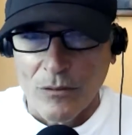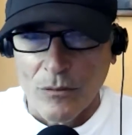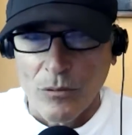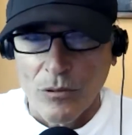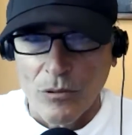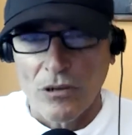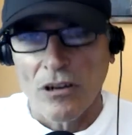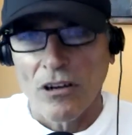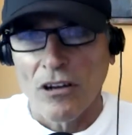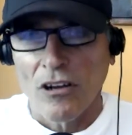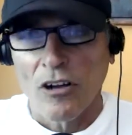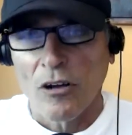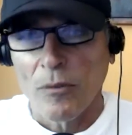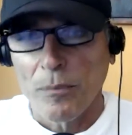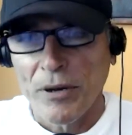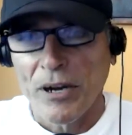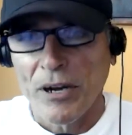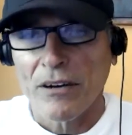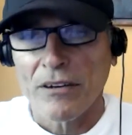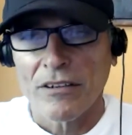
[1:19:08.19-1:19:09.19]
we're all
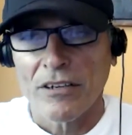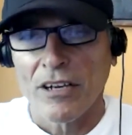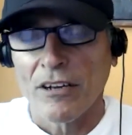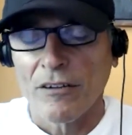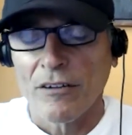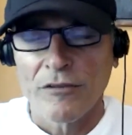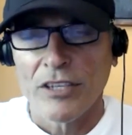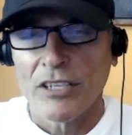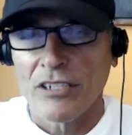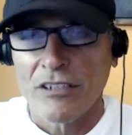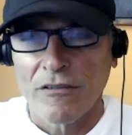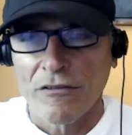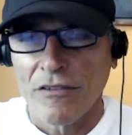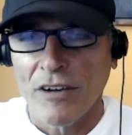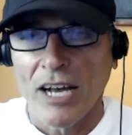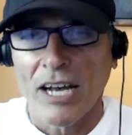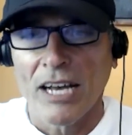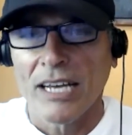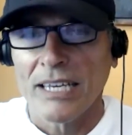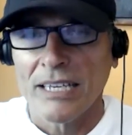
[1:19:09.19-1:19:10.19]
part of the
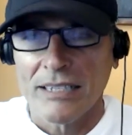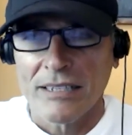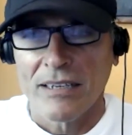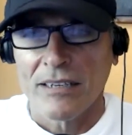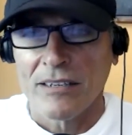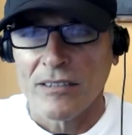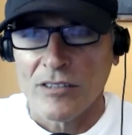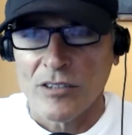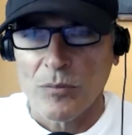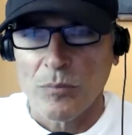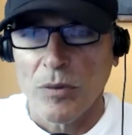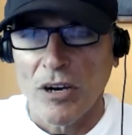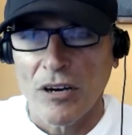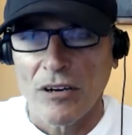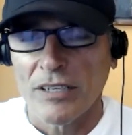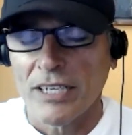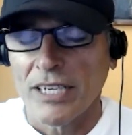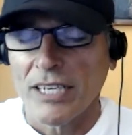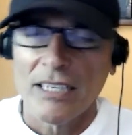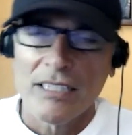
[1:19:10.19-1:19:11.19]
divine
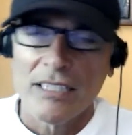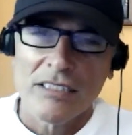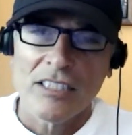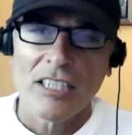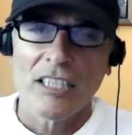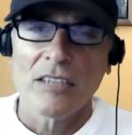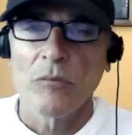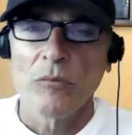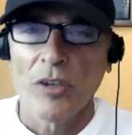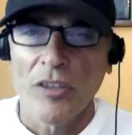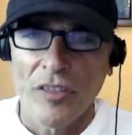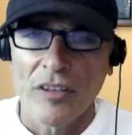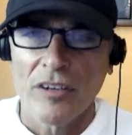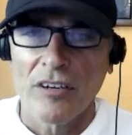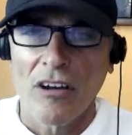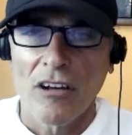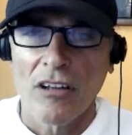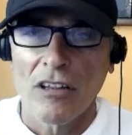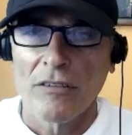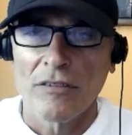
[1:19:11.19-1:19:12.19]
spark. It's in within
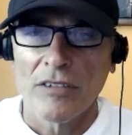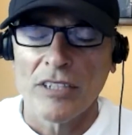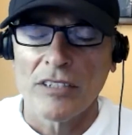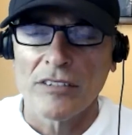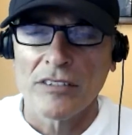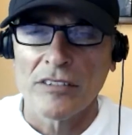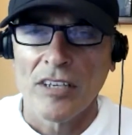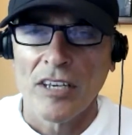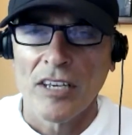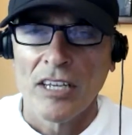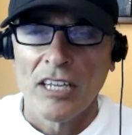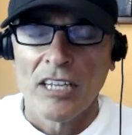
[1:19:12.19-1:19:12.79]
all of us.